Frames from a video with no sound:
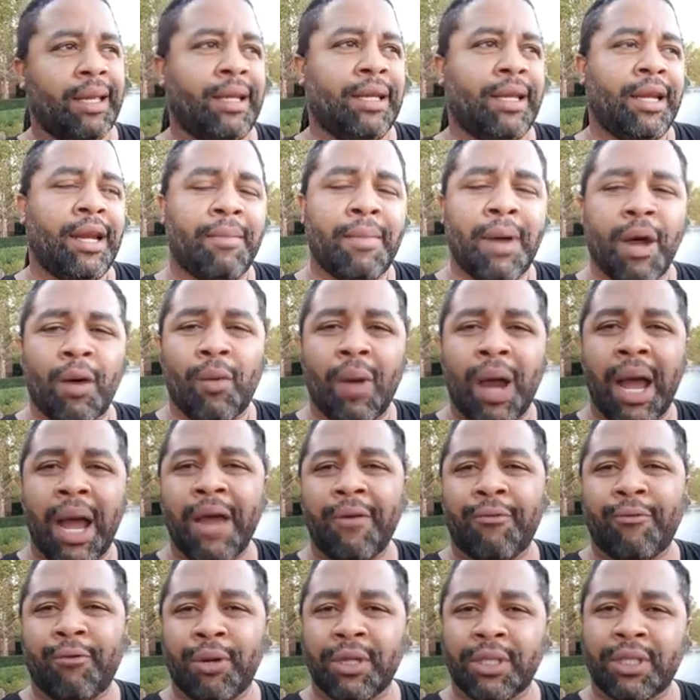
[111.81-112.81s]
you know, my
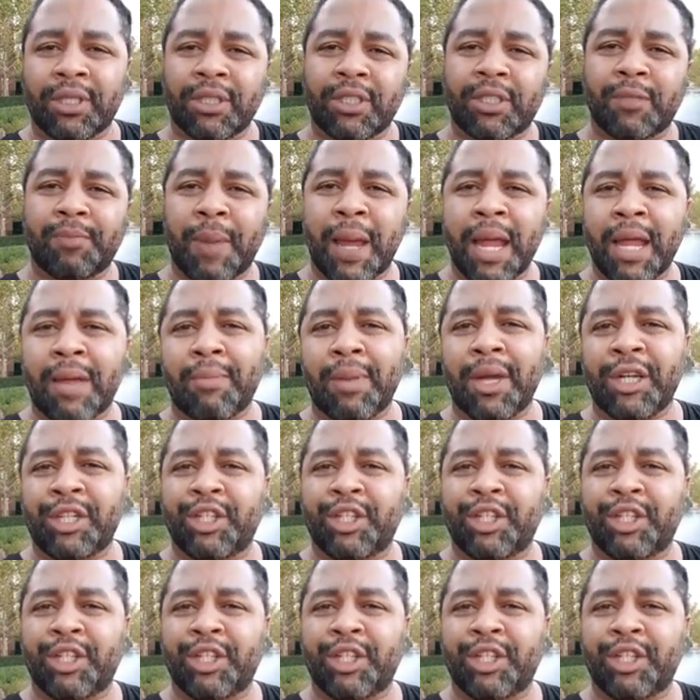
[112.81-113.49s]
wife wants to spank my